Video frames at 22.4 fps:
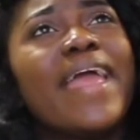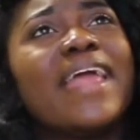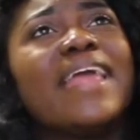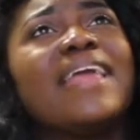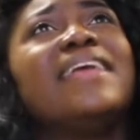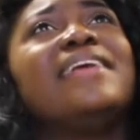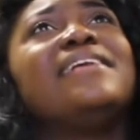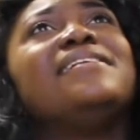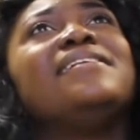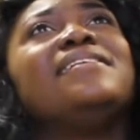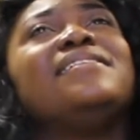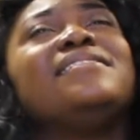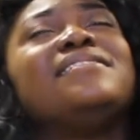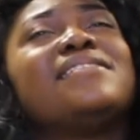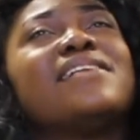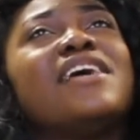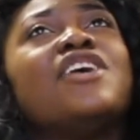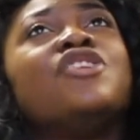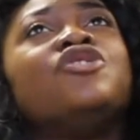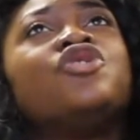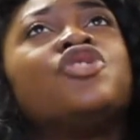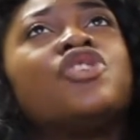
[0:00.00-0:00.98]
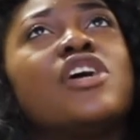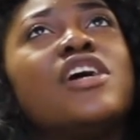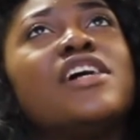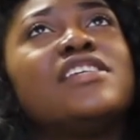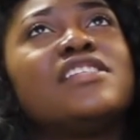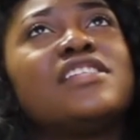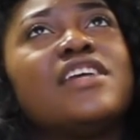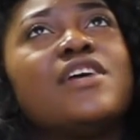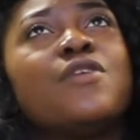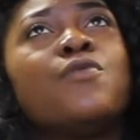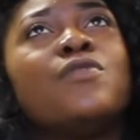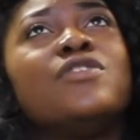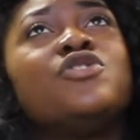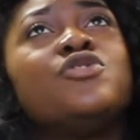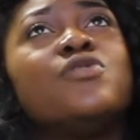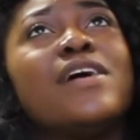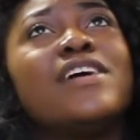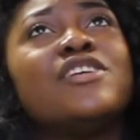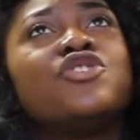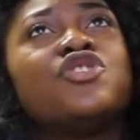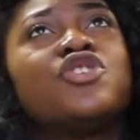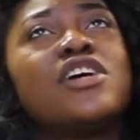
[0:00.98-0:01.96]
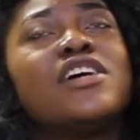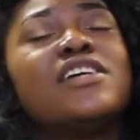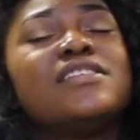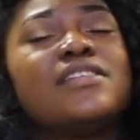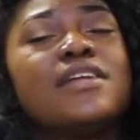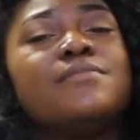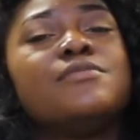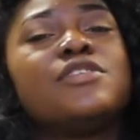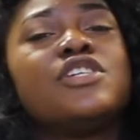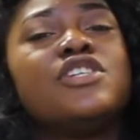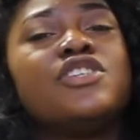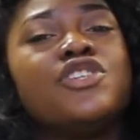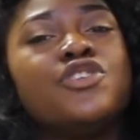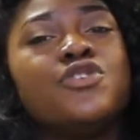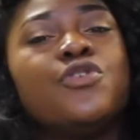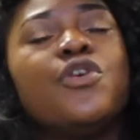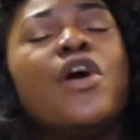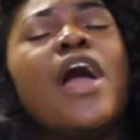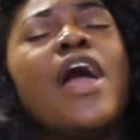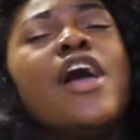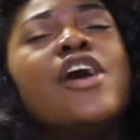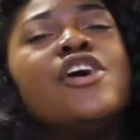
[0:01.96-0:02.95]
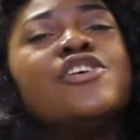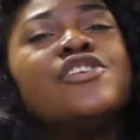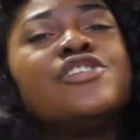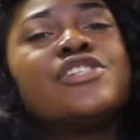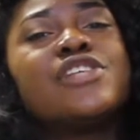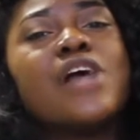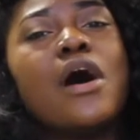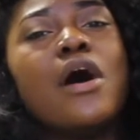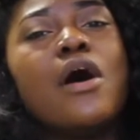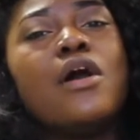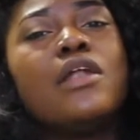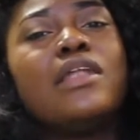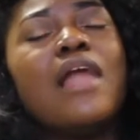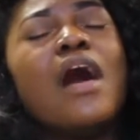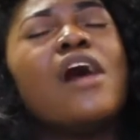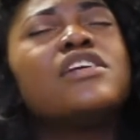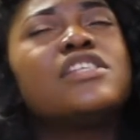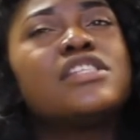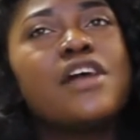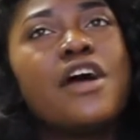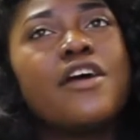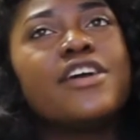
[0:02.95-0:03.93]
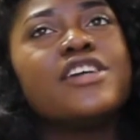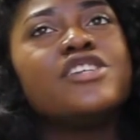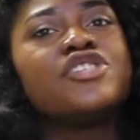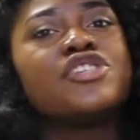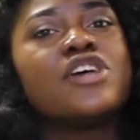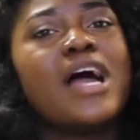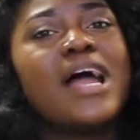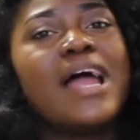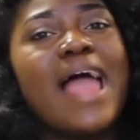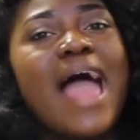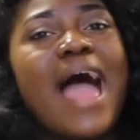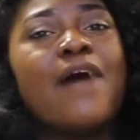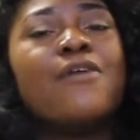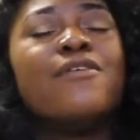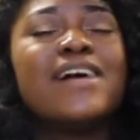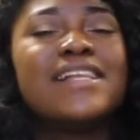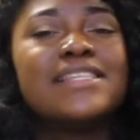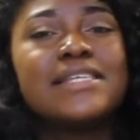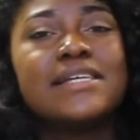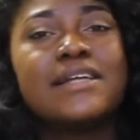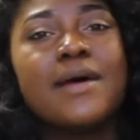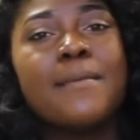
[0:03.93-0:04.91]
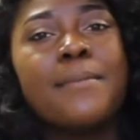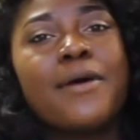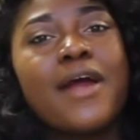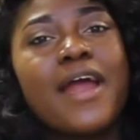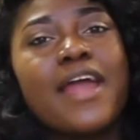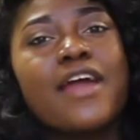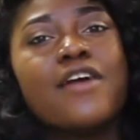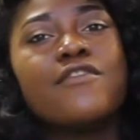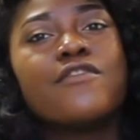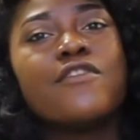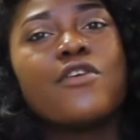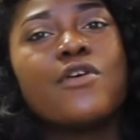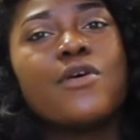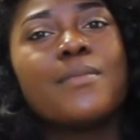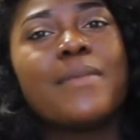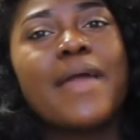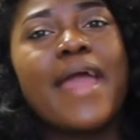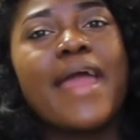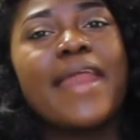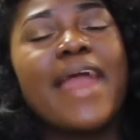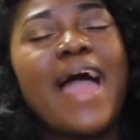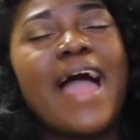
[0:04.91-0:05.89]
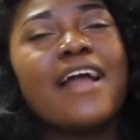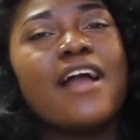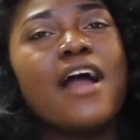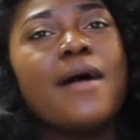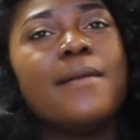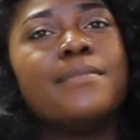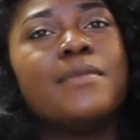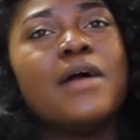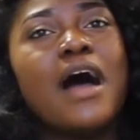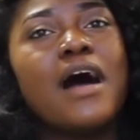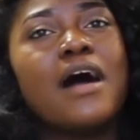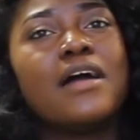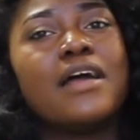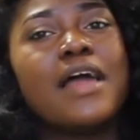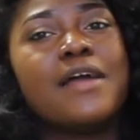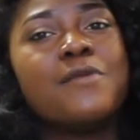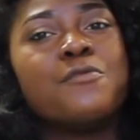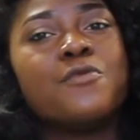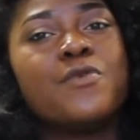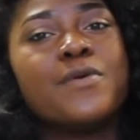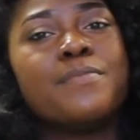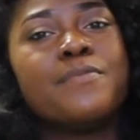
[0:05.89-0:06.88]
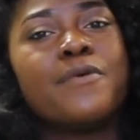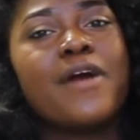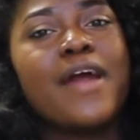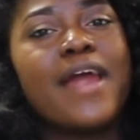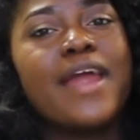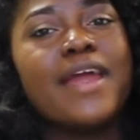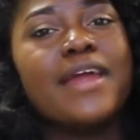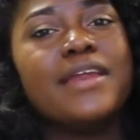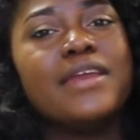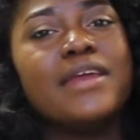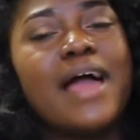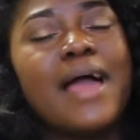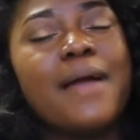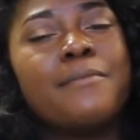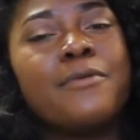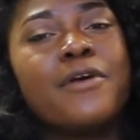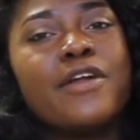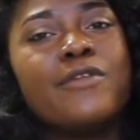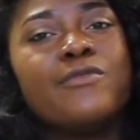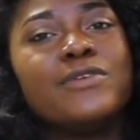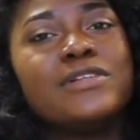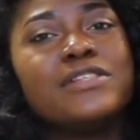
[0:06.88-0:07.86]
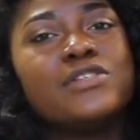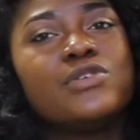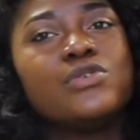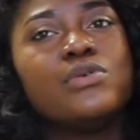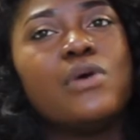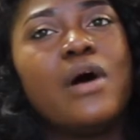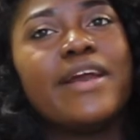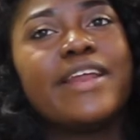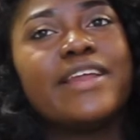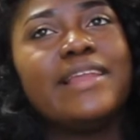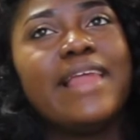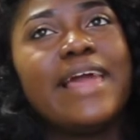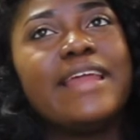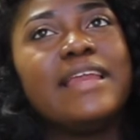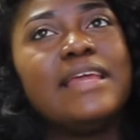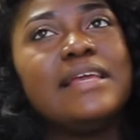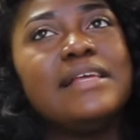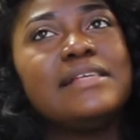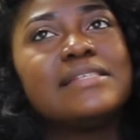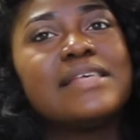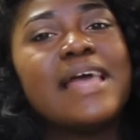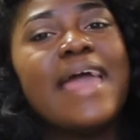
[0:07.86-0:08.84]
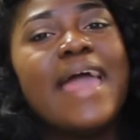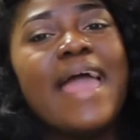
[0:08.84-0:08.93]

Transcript: you entrust Him to do. So long story short, I went to the prayer room and and we prayed. I prayed with two other ladies,